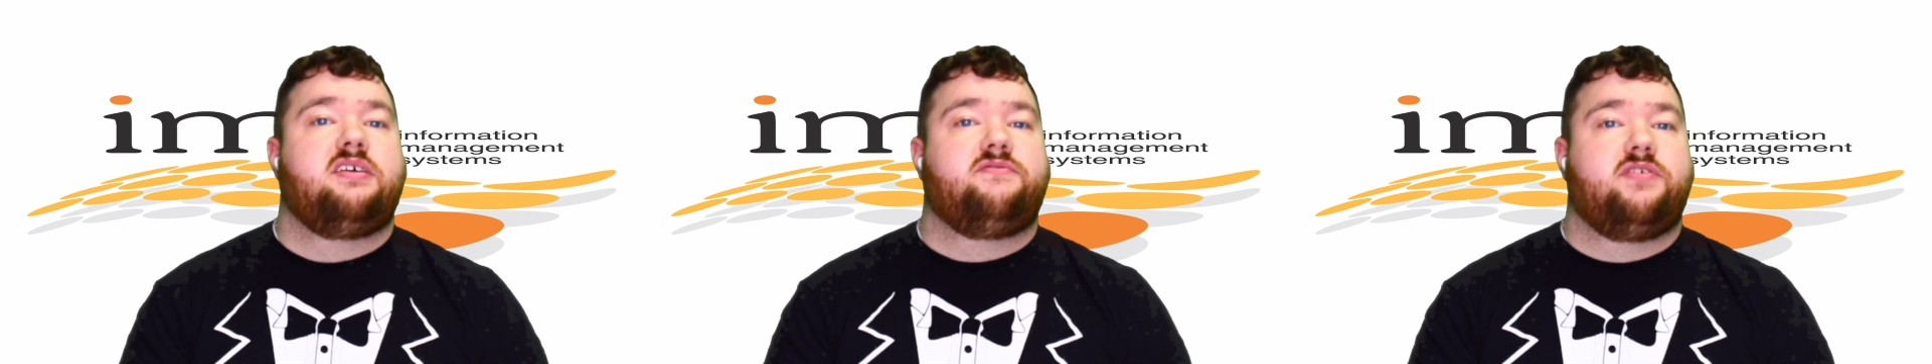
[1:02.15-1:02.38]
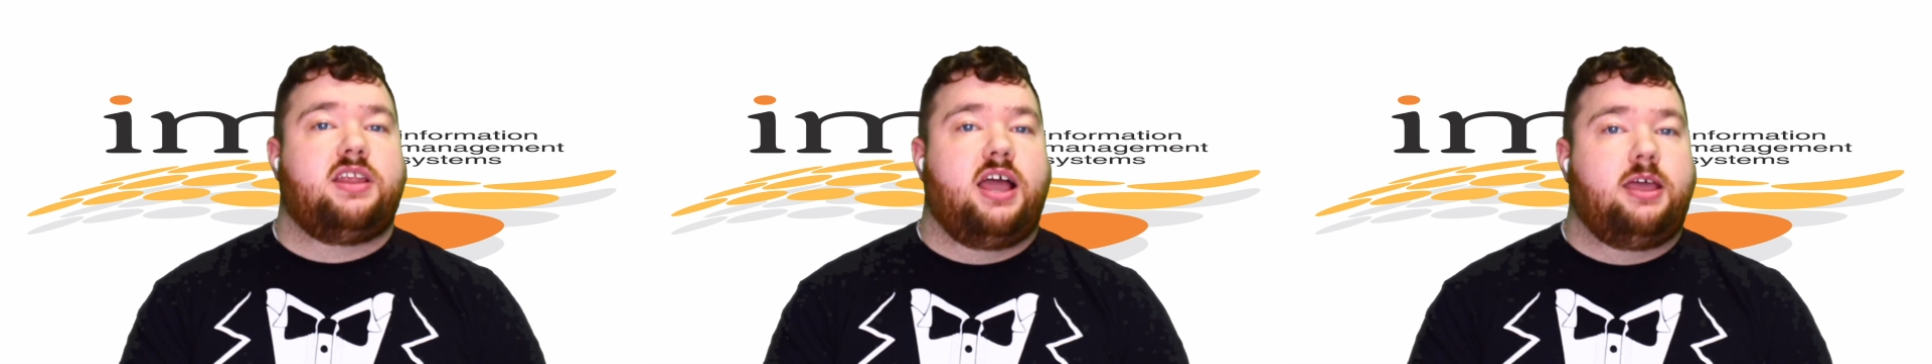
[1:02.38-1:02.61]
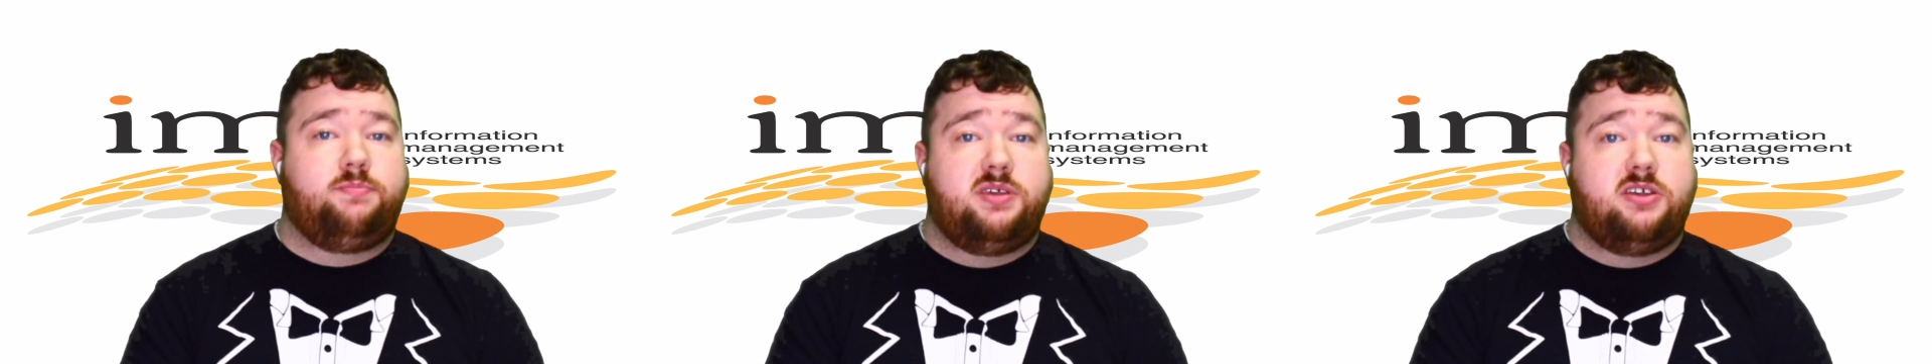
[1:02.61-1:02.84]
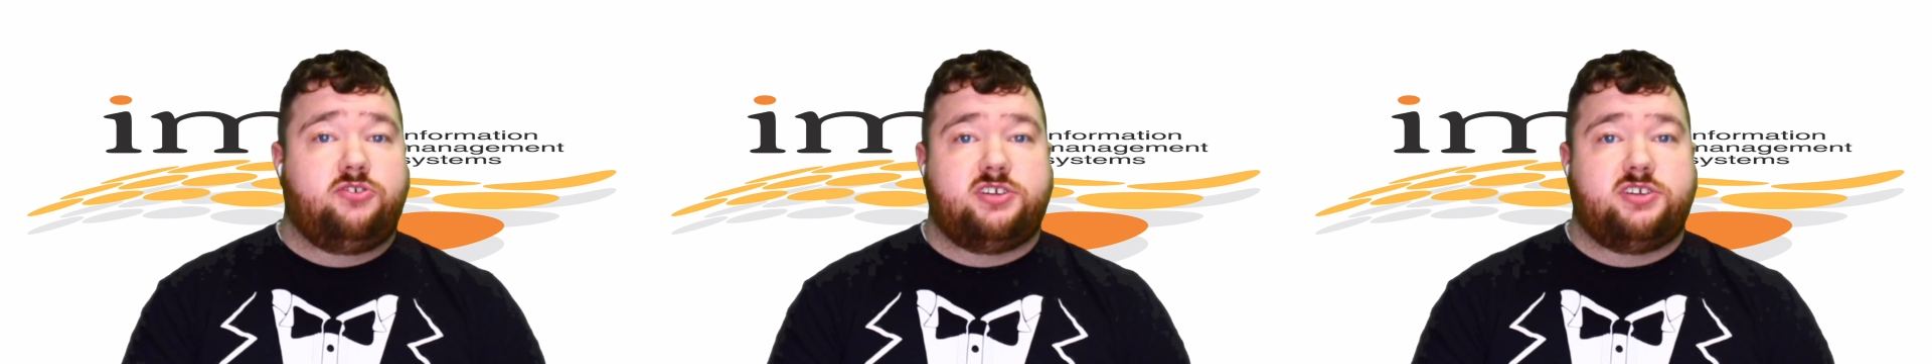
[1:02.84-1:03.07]
if an
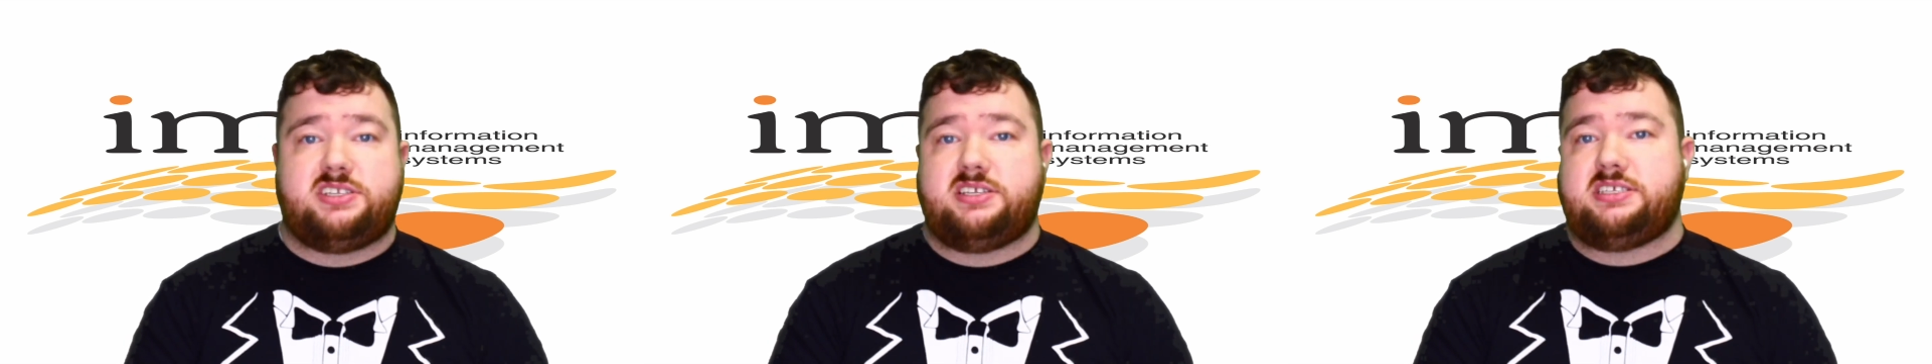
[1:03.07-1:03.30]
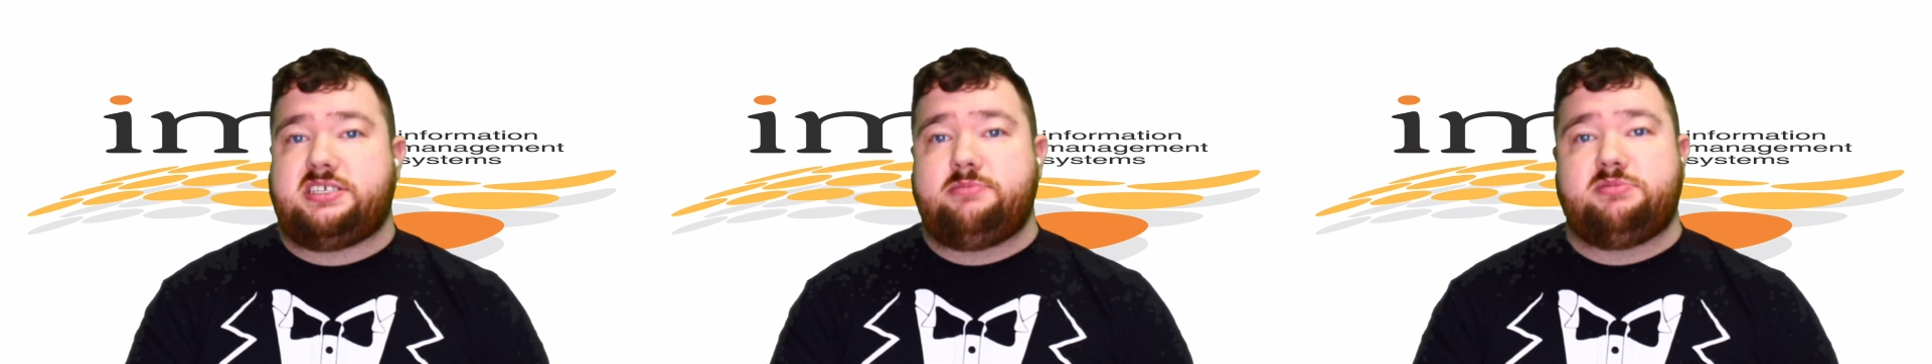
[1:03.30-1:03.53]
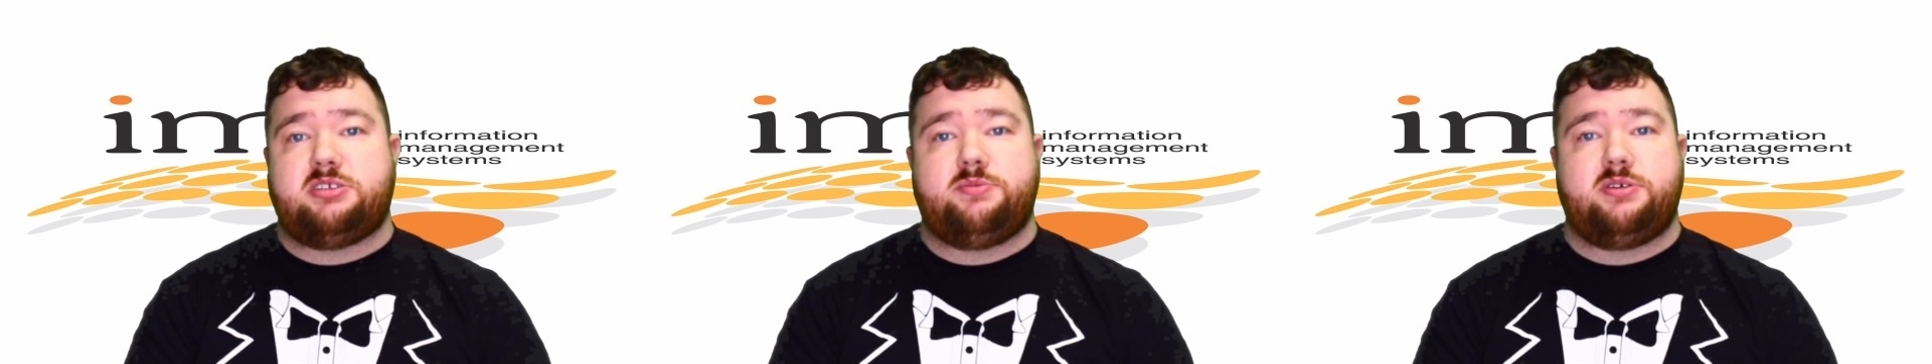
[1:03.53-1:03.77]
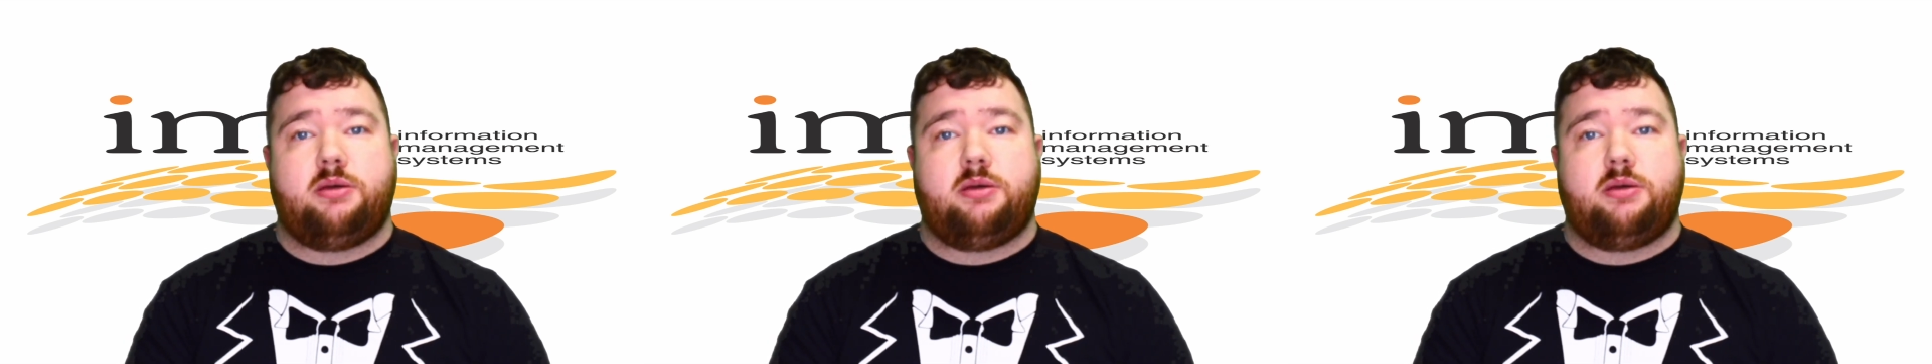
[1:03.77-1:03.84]
IP address that seems to be